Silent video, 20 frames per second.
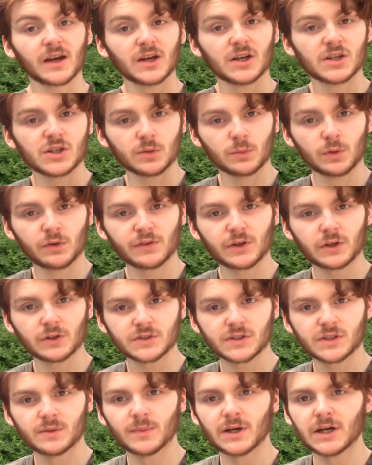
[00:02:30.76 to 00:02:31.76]
So moving on
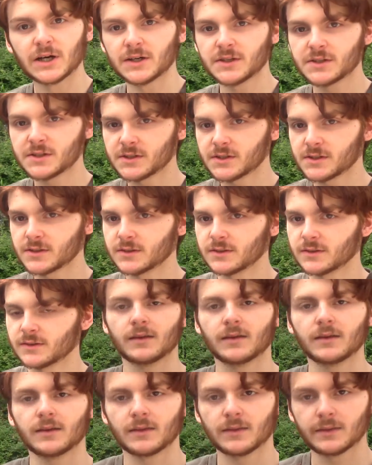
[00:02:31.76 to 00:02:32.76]
to the mask.
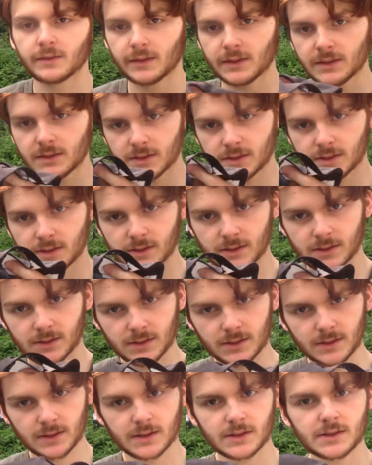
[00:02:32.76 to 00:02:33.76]
This
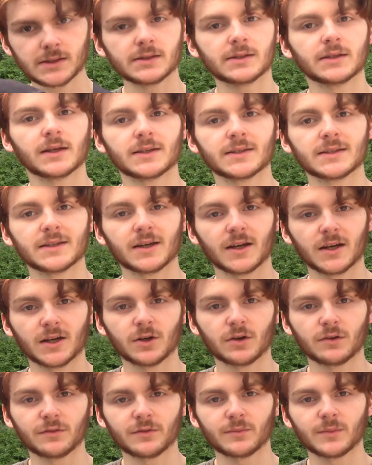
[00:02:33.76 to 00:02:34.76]
is an idea I
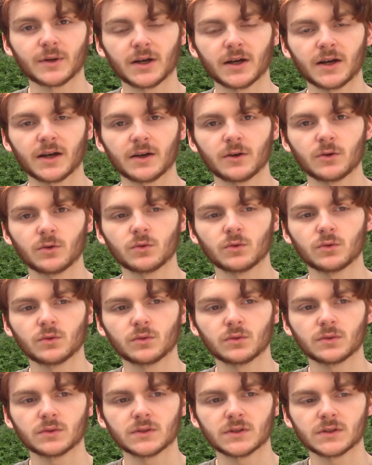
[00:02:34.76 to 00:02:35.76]
got from a guy called
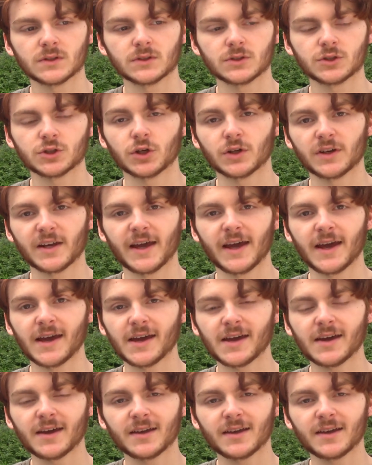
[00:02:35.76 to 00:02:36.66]
John Hay.